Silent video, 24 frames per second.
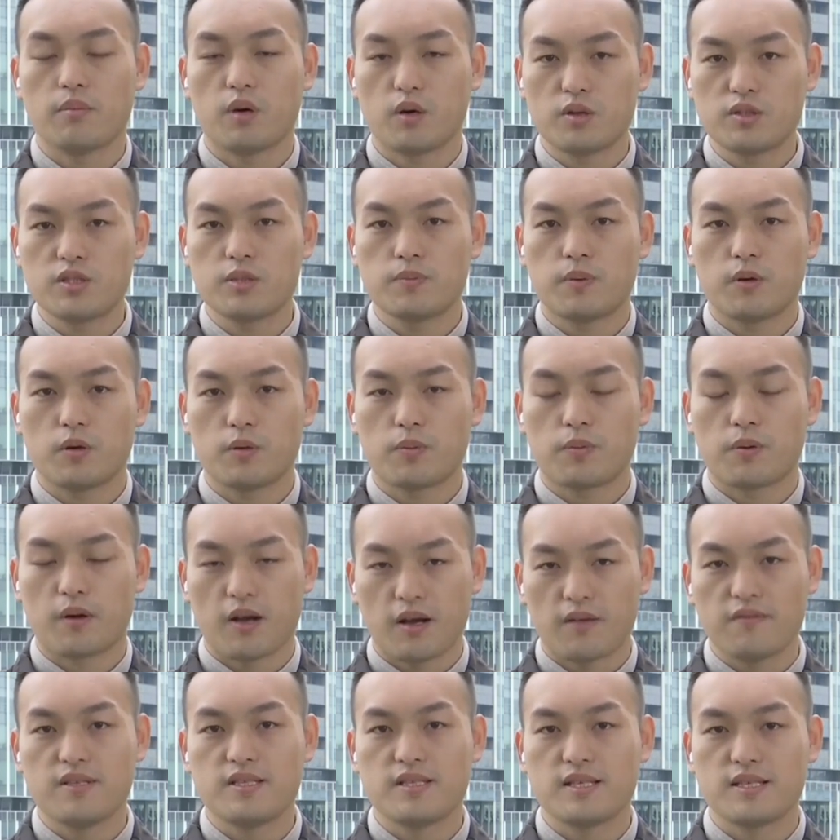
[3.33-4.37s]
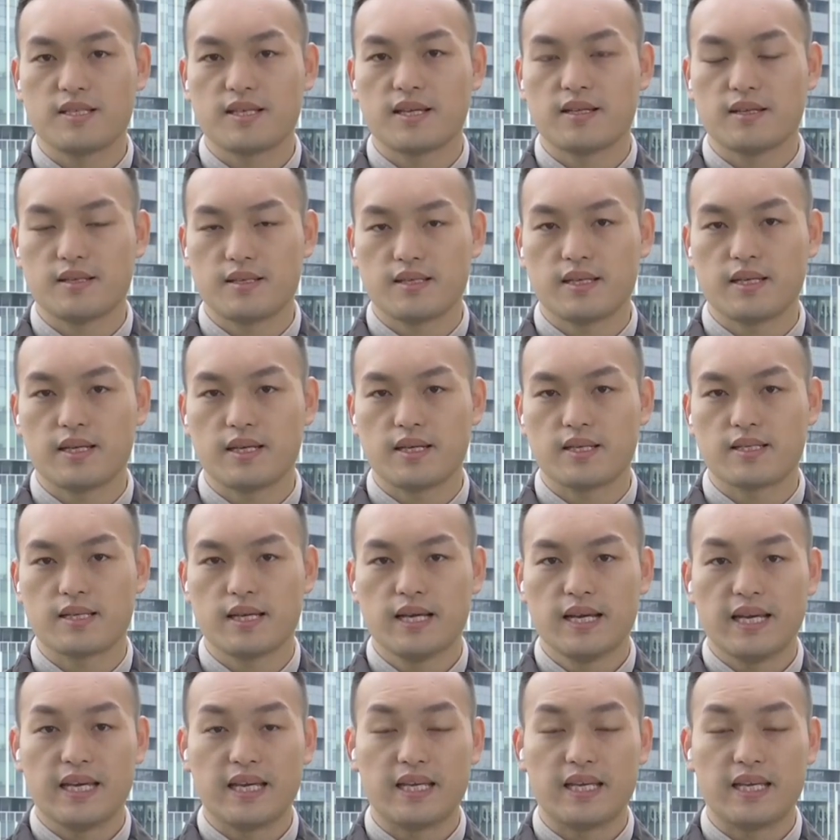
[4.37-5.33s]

Multiple provinces and cities